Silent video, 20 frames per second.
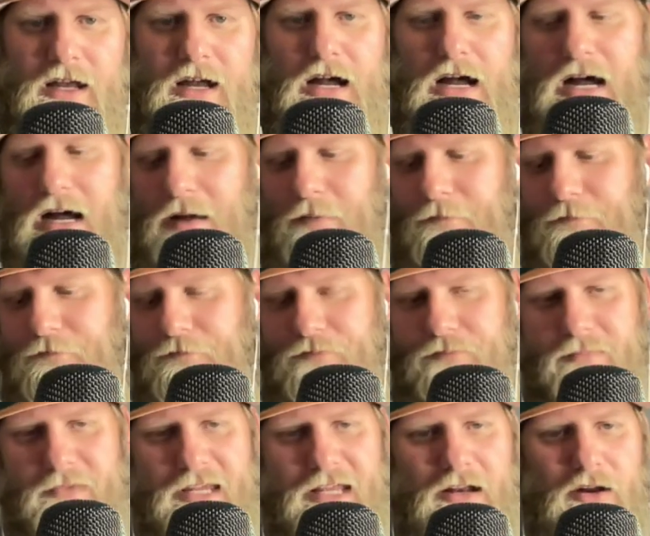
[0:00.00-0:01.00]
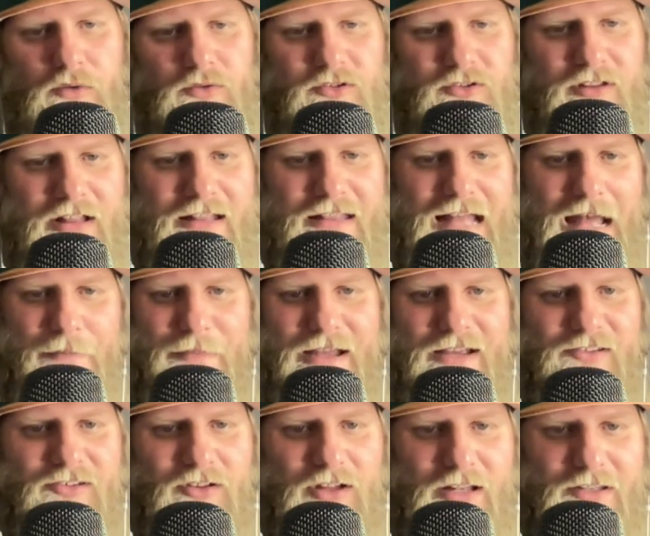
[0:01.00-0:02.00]
You know, so that
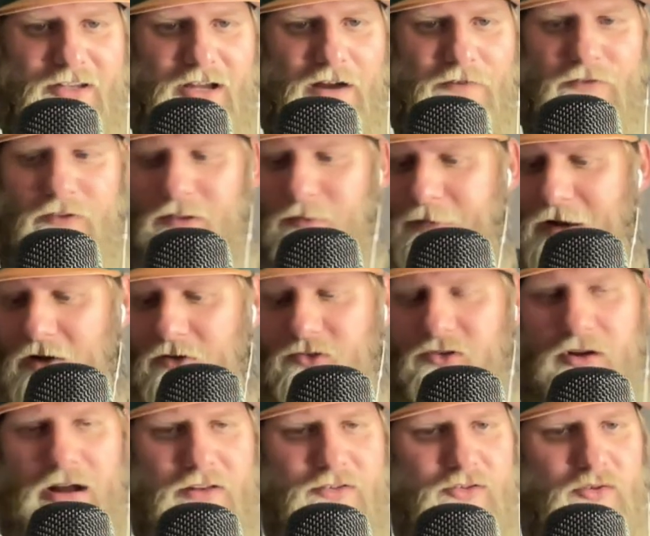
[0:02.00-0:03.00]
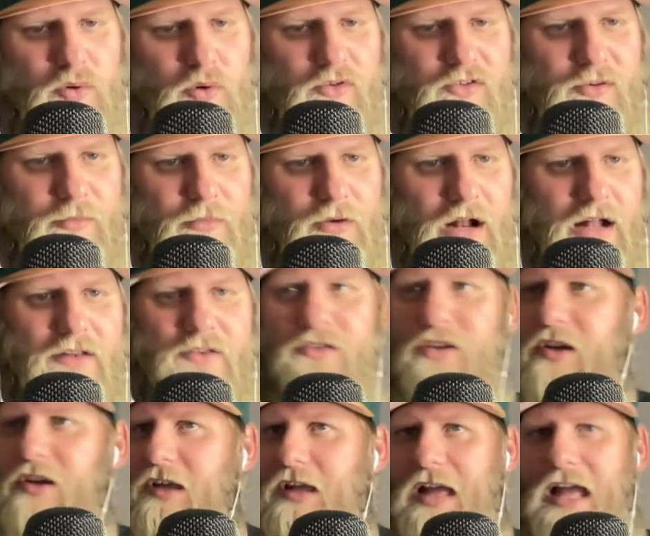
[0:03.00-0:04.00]
makes it a lot tougher. The Mariners go out and score some runs,
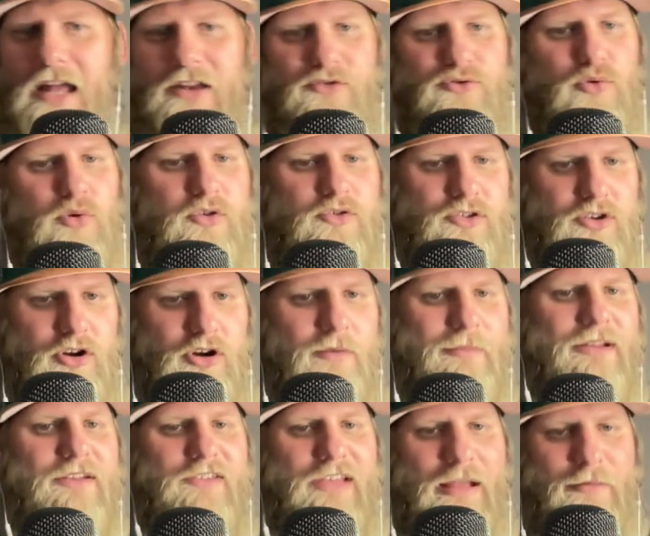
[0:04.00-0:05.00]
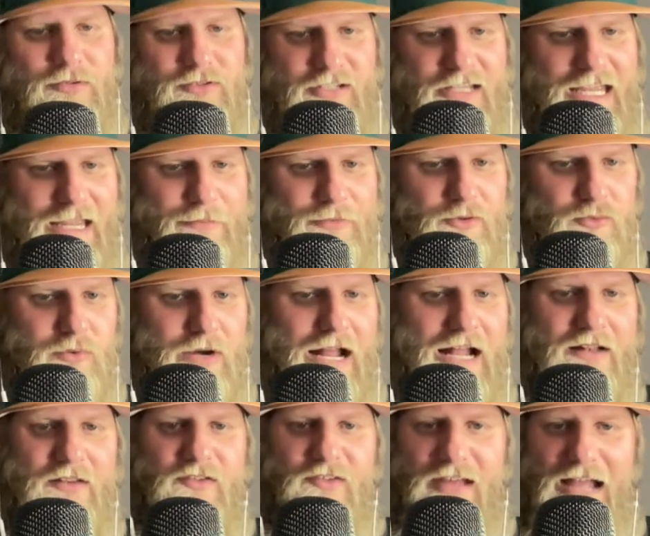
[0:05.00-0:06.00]
and George Kirby is able to keep the
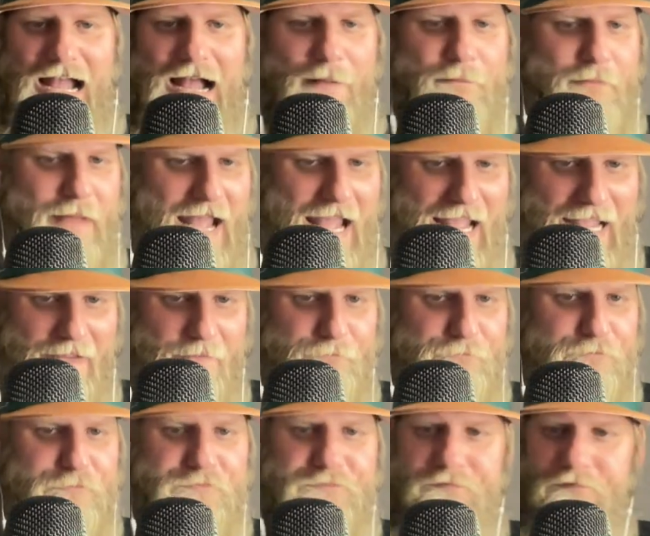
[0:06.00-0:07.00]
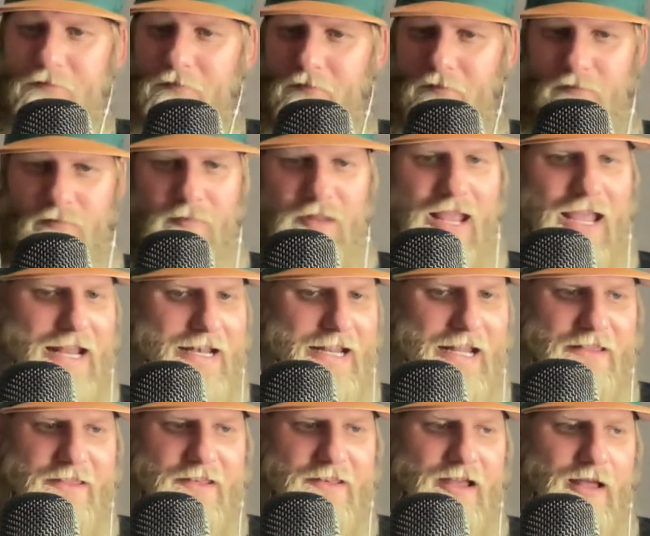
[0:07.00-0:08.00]
Reds at bay and
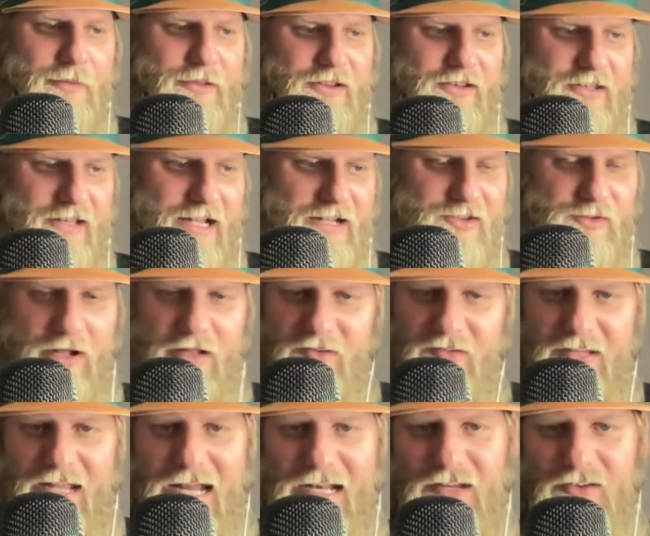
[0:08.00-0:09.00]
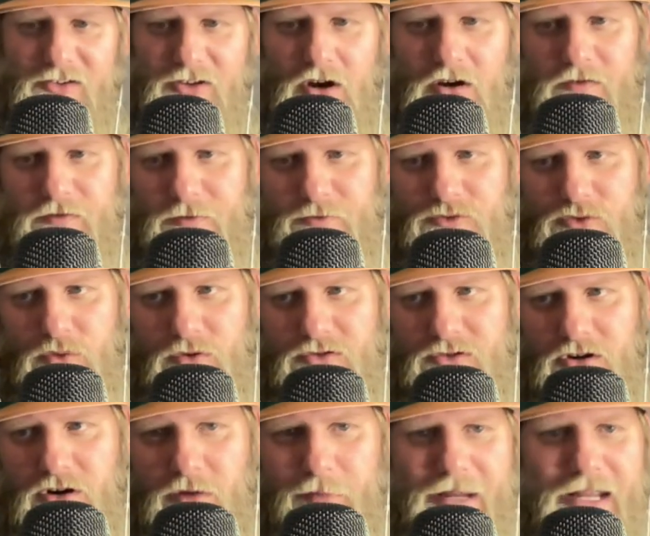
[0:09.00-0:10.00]
get the W tonight. So outstanding start from George
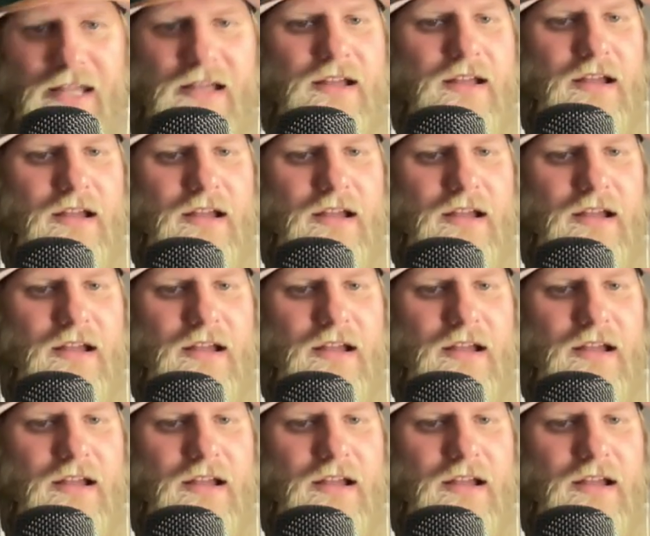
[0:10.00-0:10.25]
Kirby.